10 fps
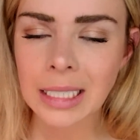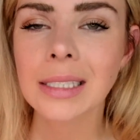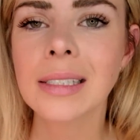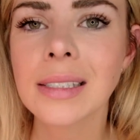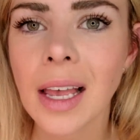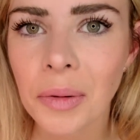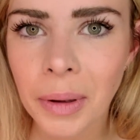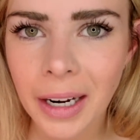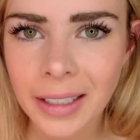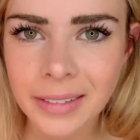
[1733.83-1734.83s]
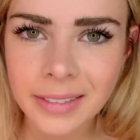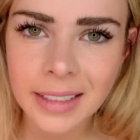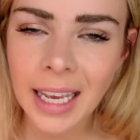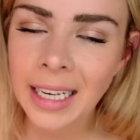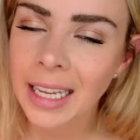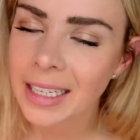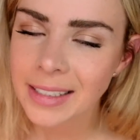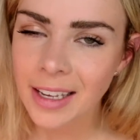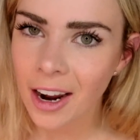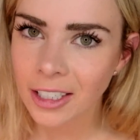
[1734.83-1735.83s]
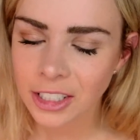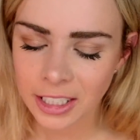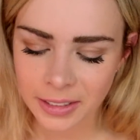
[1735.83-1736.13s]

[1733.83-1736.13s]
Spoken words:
summer in his garden.